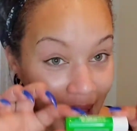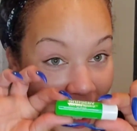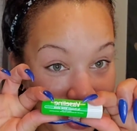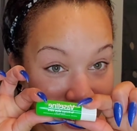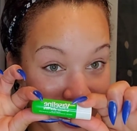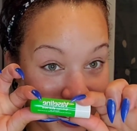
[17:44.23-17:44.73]

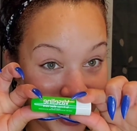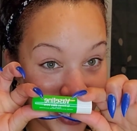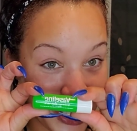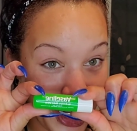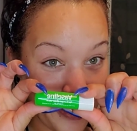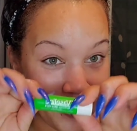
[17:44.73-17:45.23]
you get
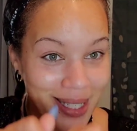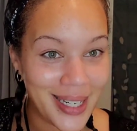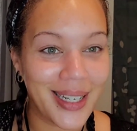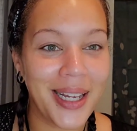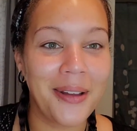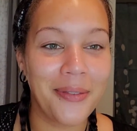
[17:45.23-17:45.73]

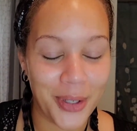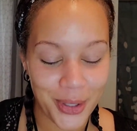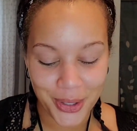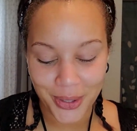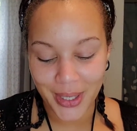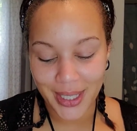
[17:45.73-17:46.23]
chapstick of your
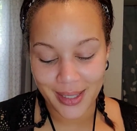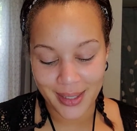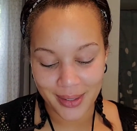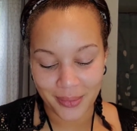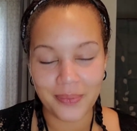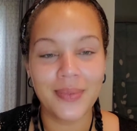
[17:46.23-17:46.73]
choice
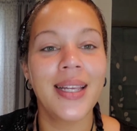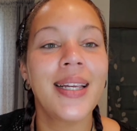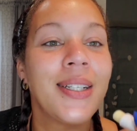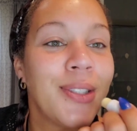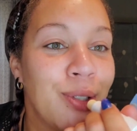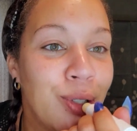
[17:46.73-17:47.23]

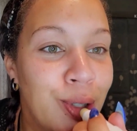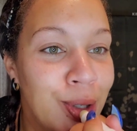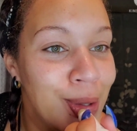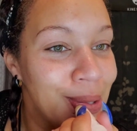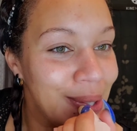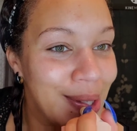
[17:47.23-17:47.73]
and
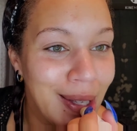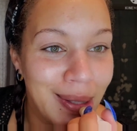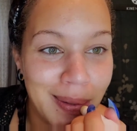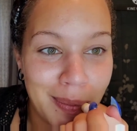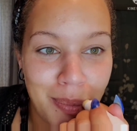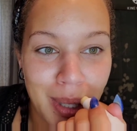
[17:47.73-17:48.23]
juice
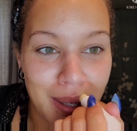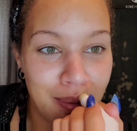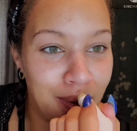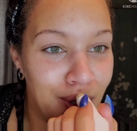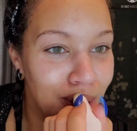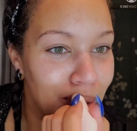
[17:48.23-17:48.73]
those
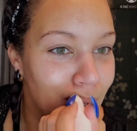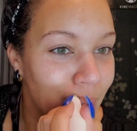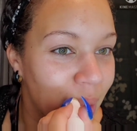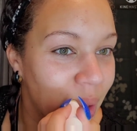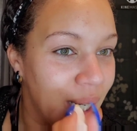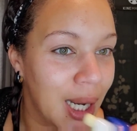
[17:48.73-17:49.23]
babies
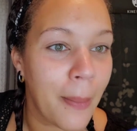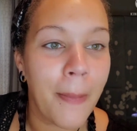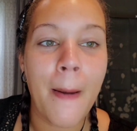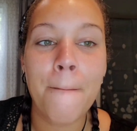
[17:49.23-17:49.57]
up.